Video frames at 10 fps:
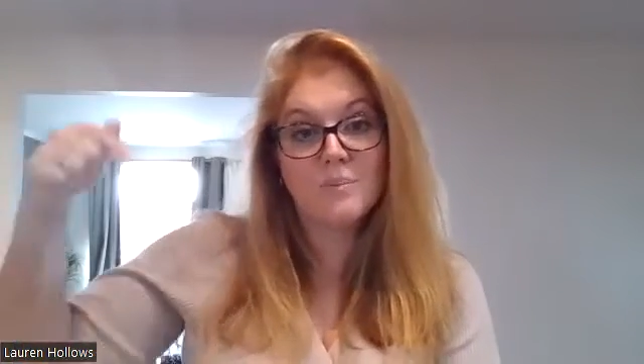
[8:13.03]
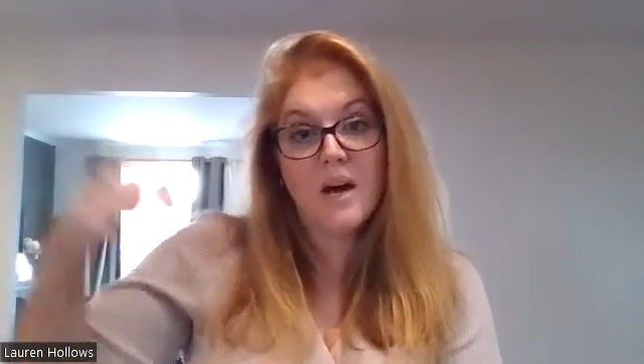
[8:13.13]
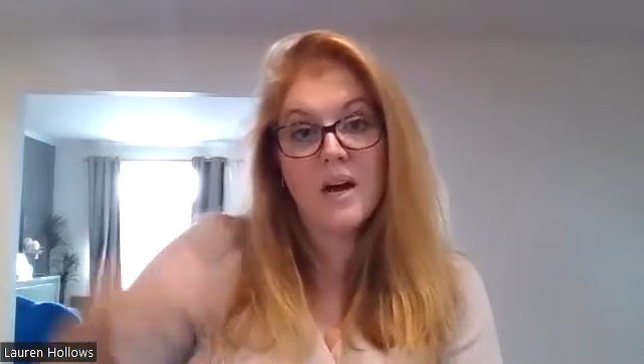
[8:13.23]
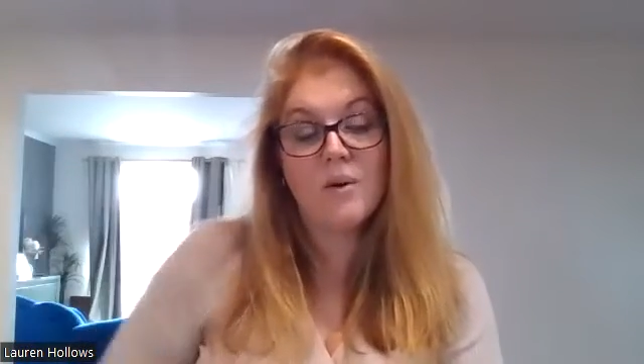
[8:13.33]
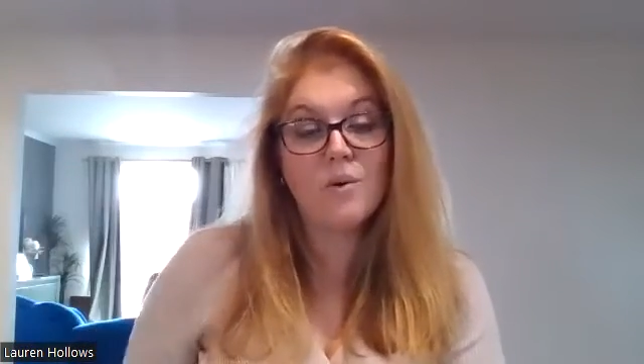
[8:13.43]

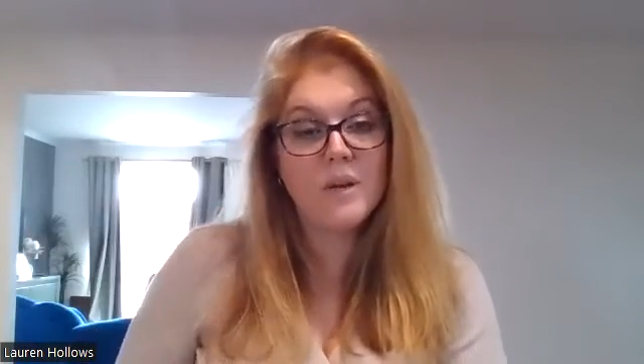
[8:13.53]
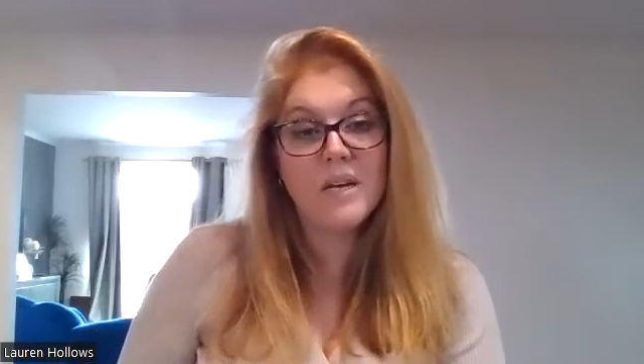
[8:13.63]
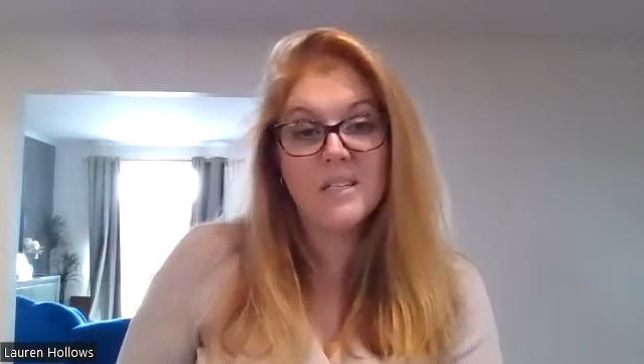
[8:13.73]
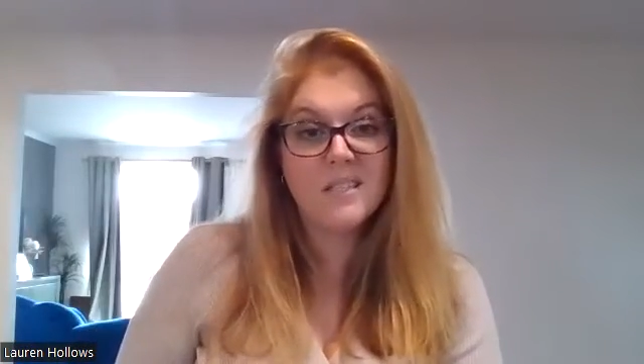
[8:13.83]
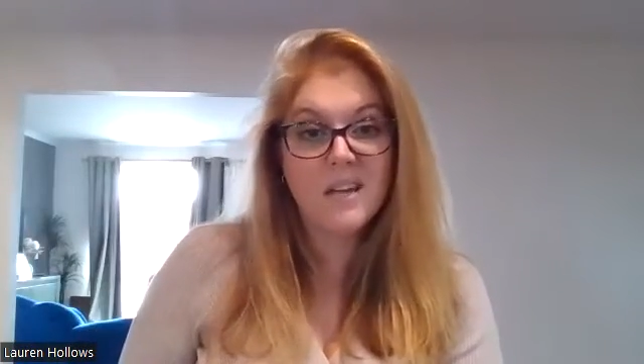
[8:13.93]
by all
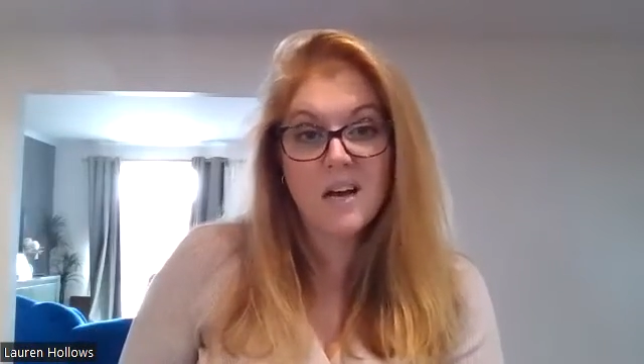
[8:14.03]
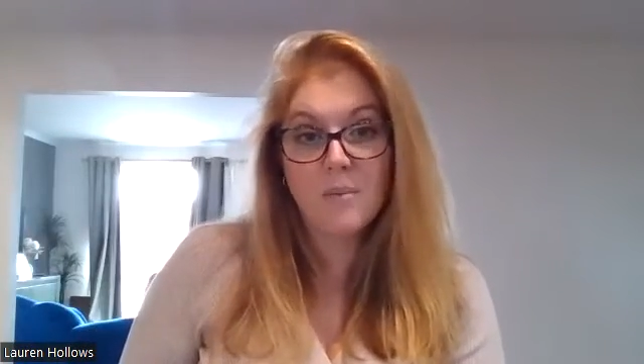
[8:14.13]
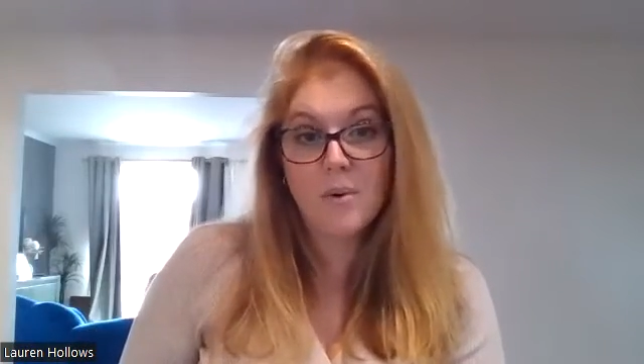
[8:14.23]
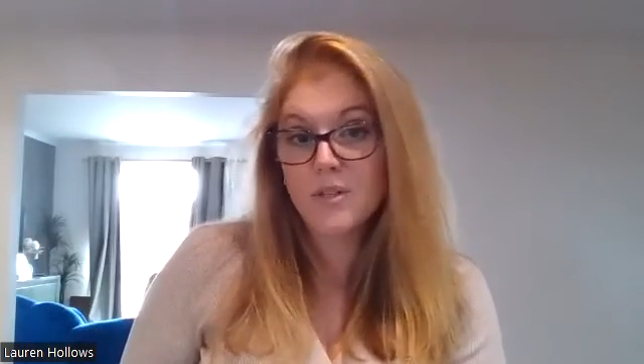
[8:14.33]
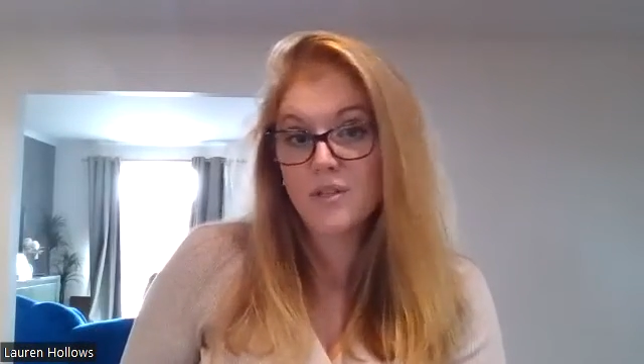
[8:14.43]
means,
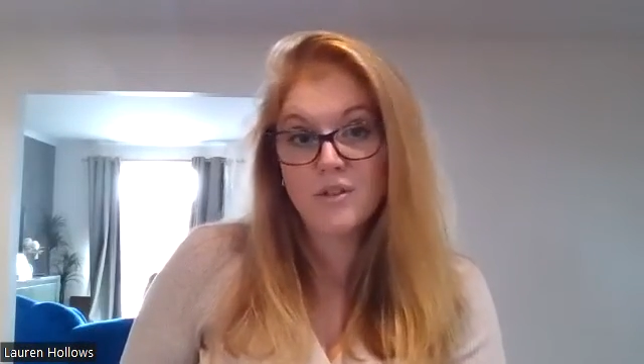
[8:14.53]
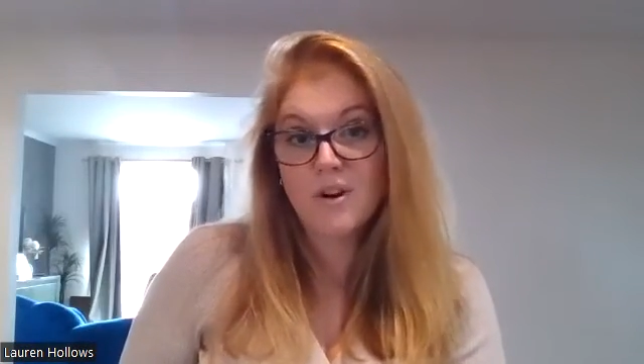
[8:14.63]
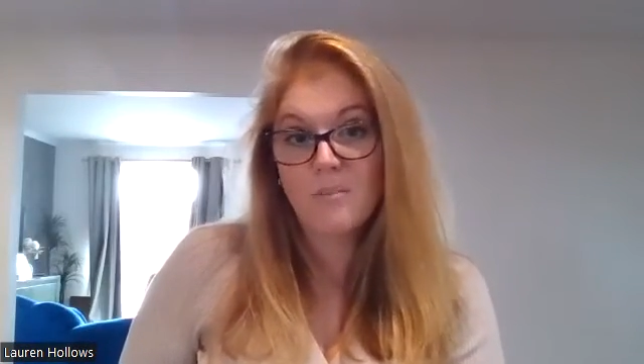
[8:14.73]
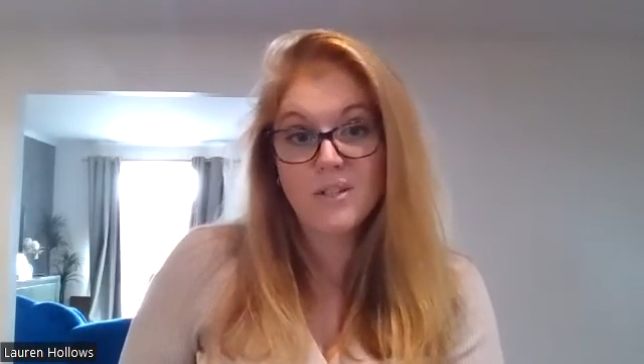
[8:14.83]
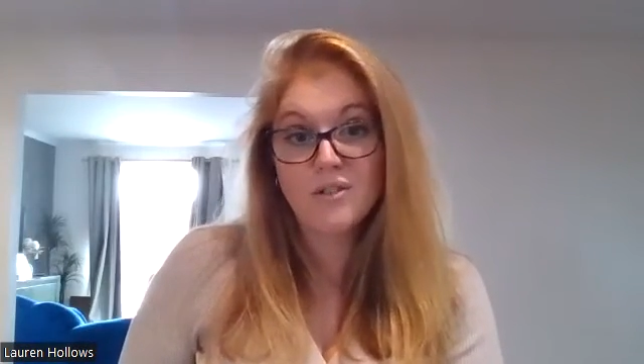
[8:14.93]
questions or
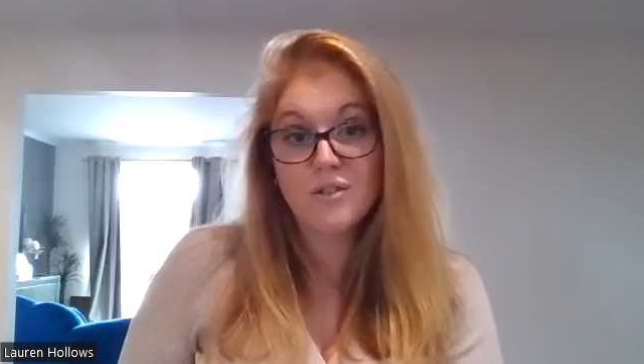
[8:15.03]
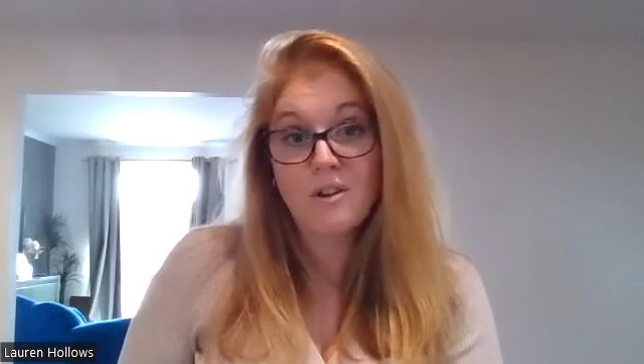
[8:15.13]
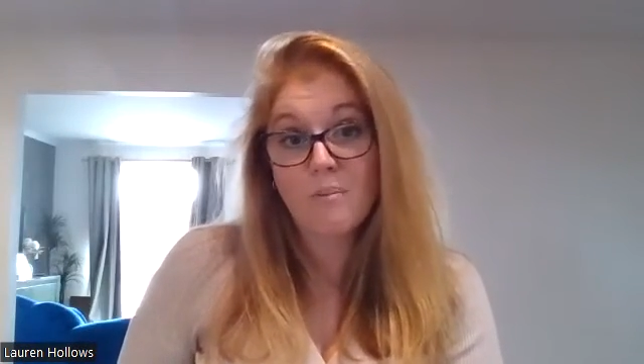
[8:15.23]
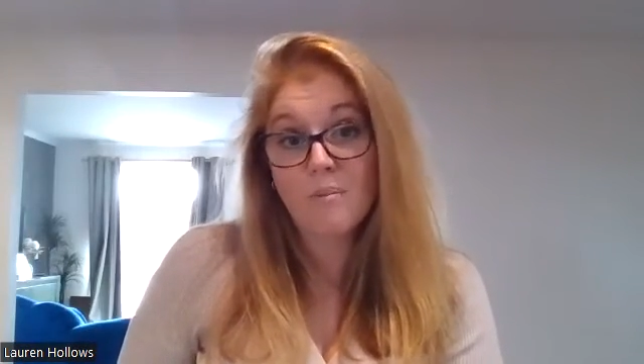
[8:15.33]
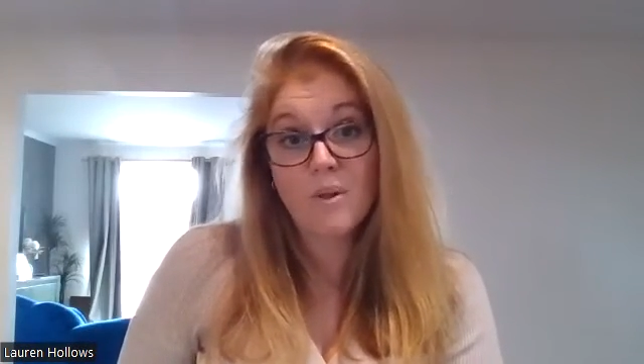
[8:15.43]
comments, just
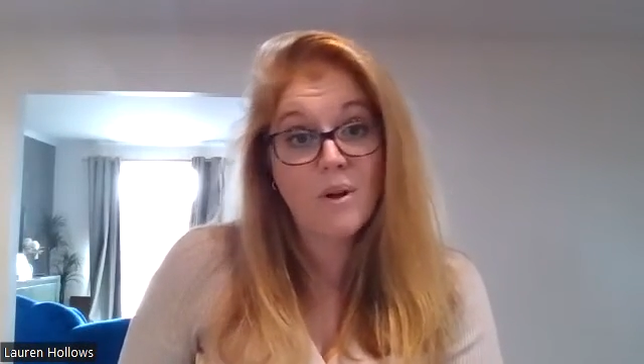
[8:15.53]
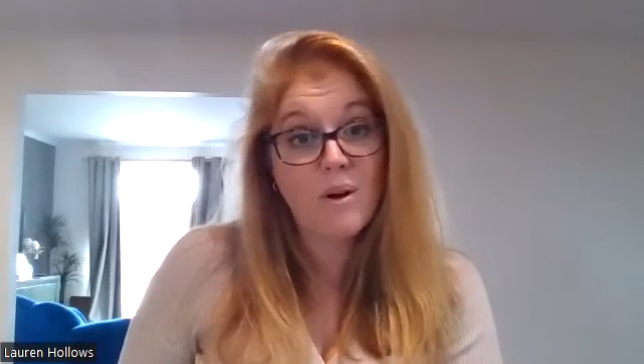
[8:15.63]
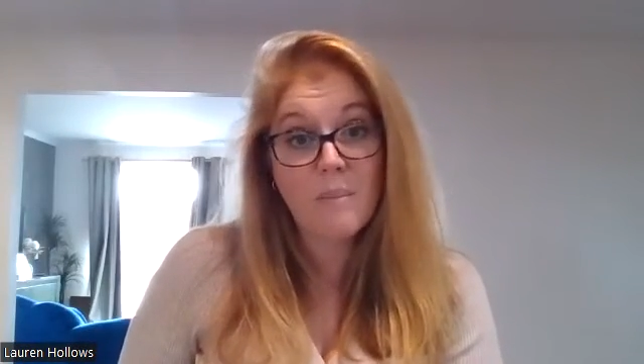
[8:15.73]
drop them below.